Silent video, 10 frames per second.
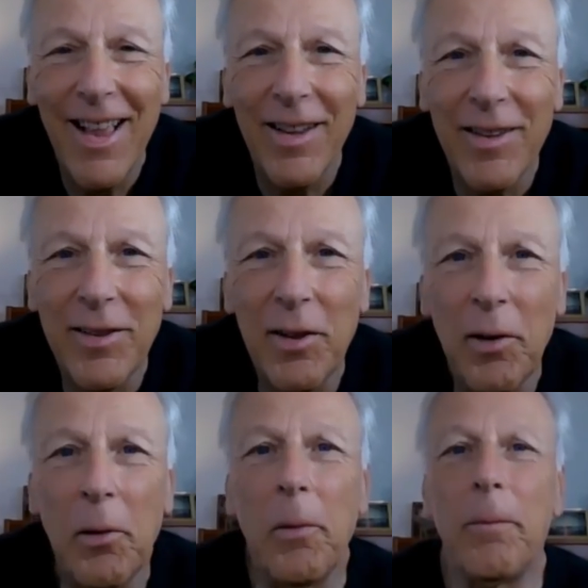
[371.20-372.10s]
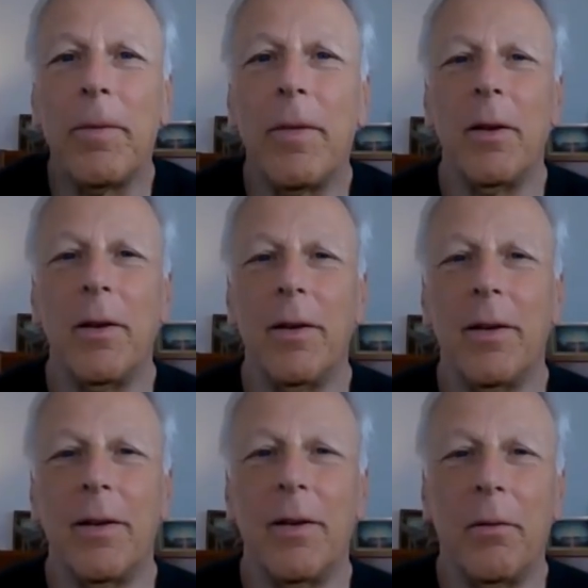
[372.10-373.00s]
So,
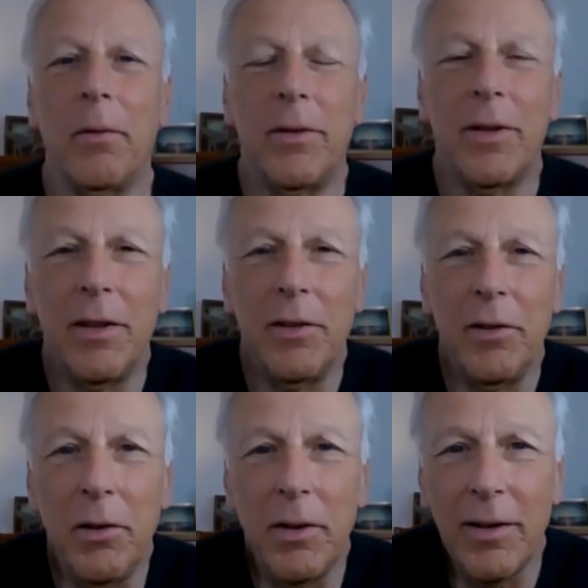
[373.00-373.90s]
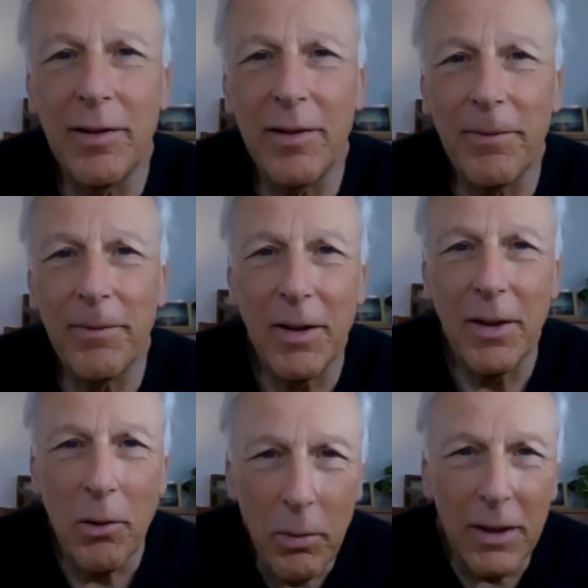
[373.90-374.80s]
what you can do is
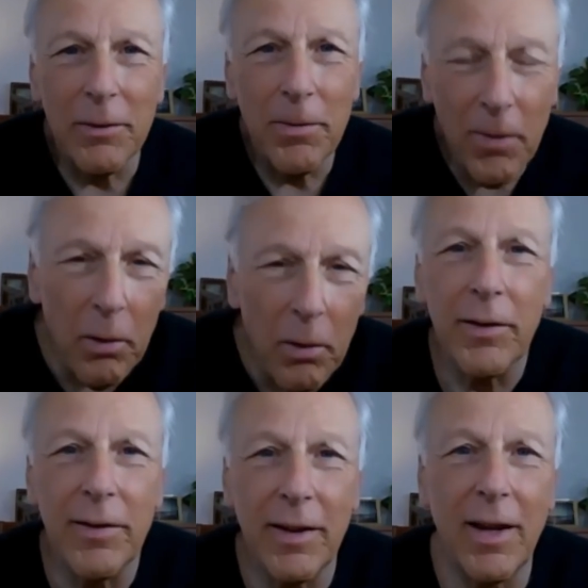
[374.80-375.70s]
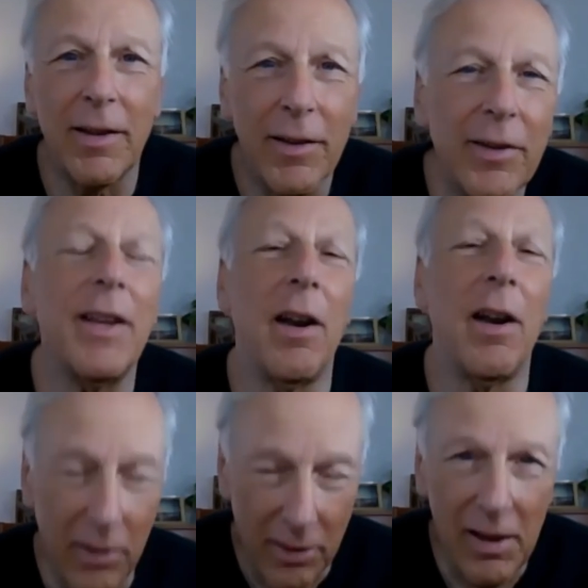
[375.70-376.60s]
quit focusing on the
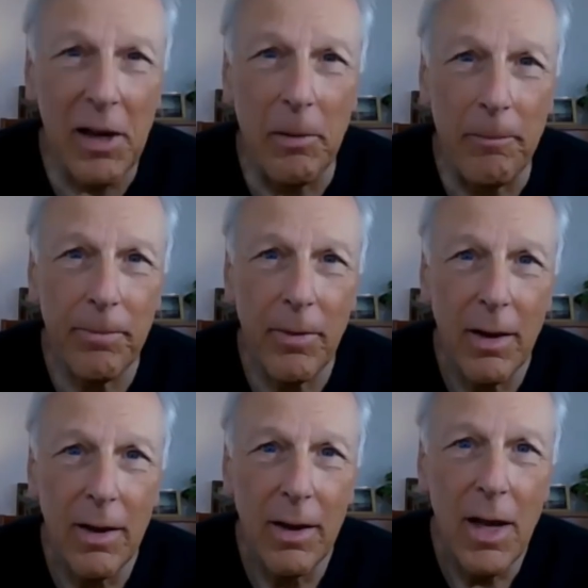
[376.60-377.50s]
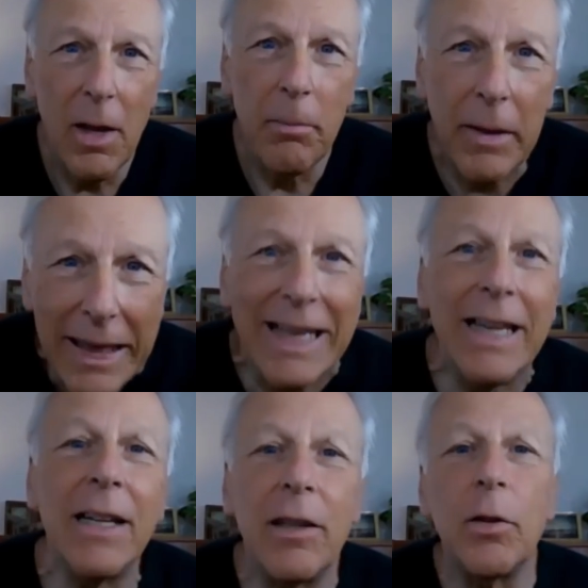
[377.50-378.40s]
scary thing
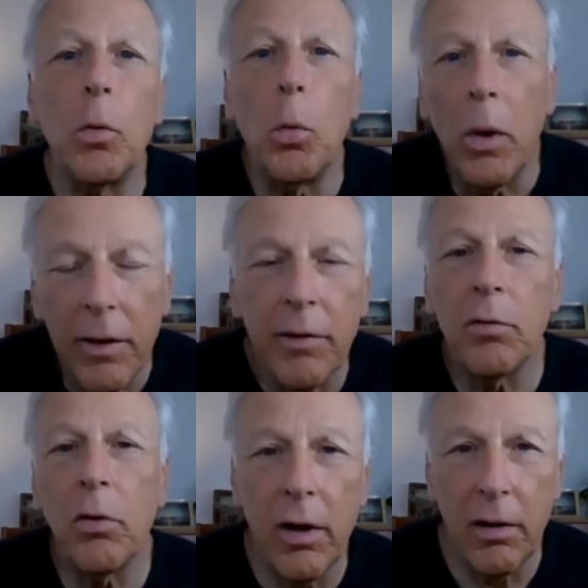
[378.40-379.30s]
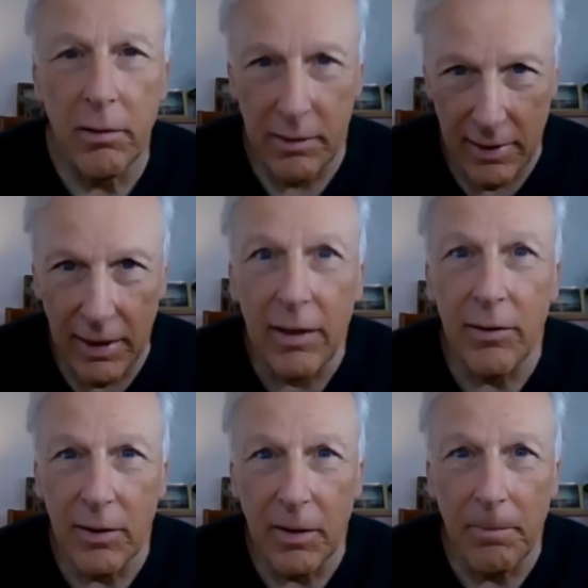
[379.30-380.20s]
begin to withdraw your
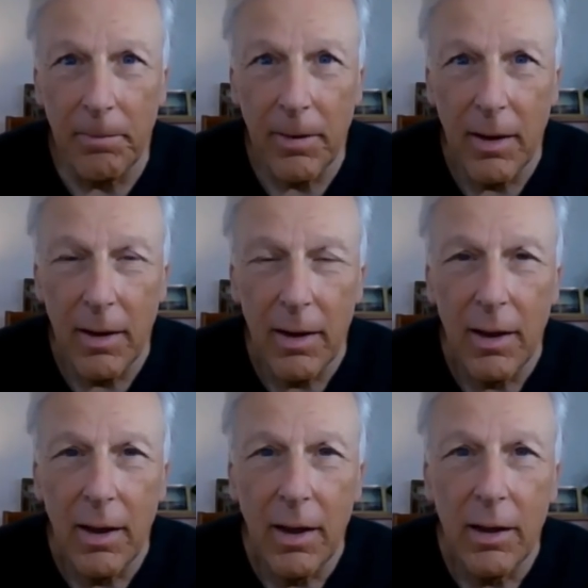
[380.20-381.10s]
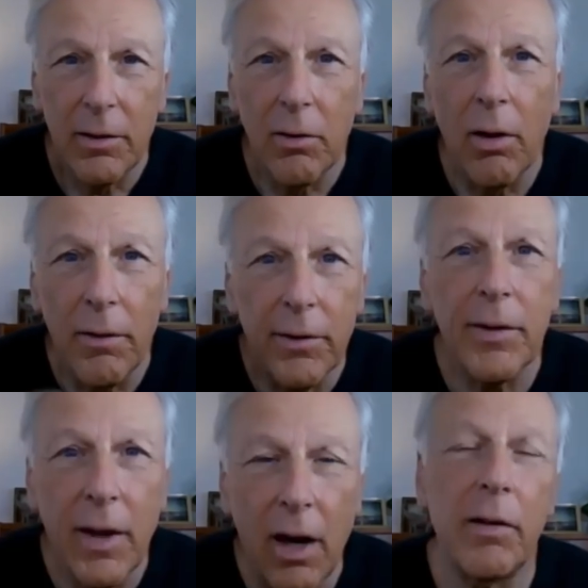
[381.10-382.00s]
attention to all the
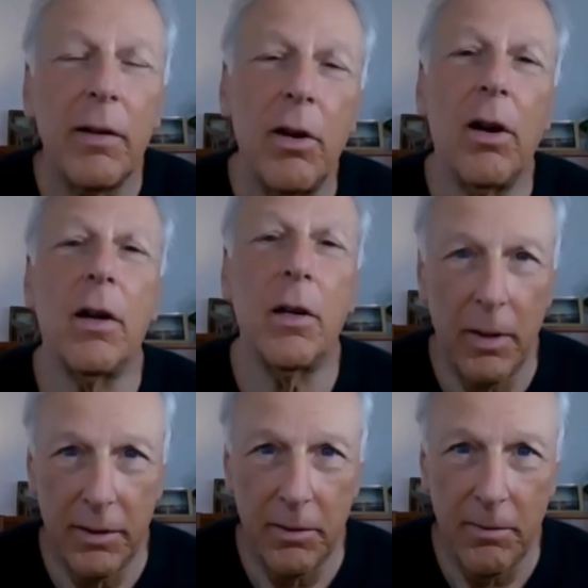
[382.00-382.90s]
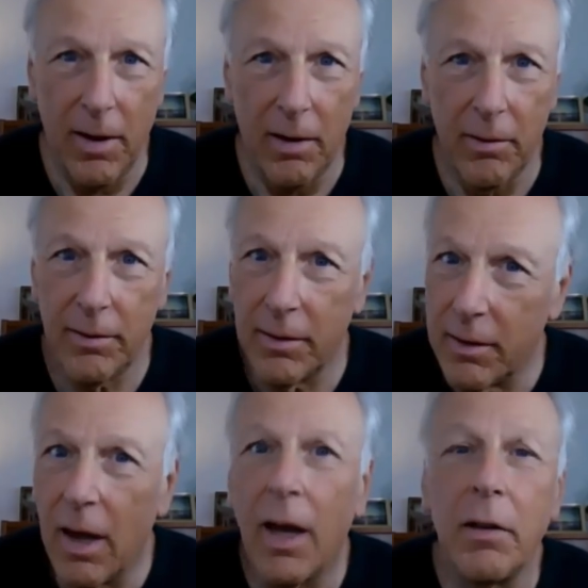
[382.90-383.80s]
scary talk about the virus. And
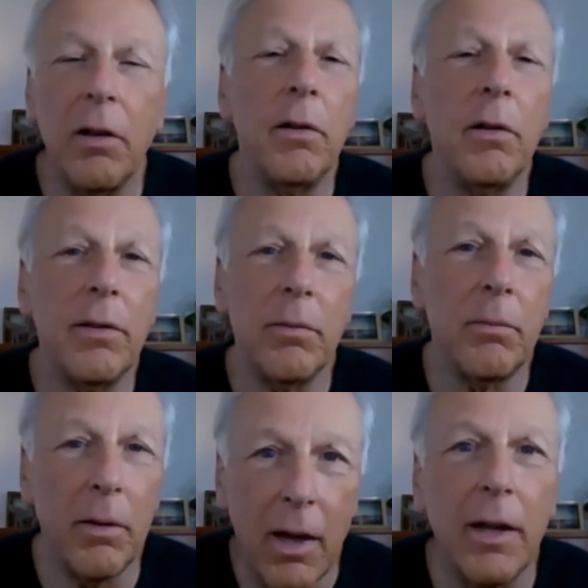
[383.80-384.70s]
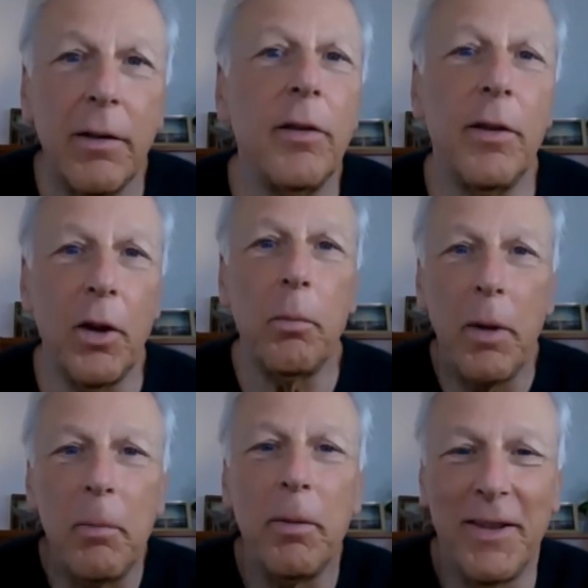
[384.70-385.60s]
God knows, well, God doesn't know,
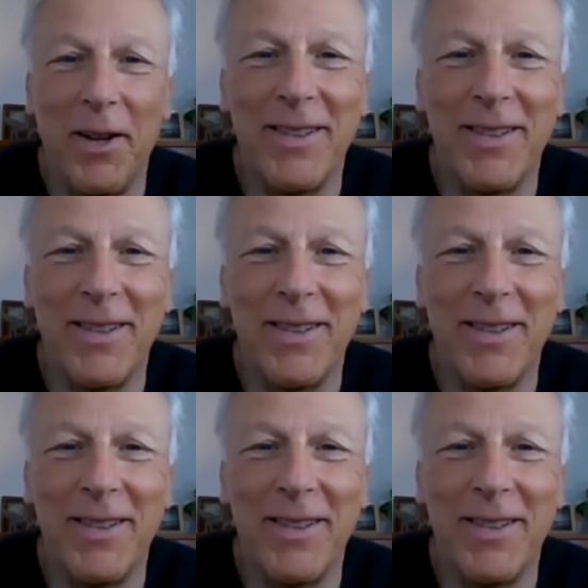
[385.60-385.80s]
people know,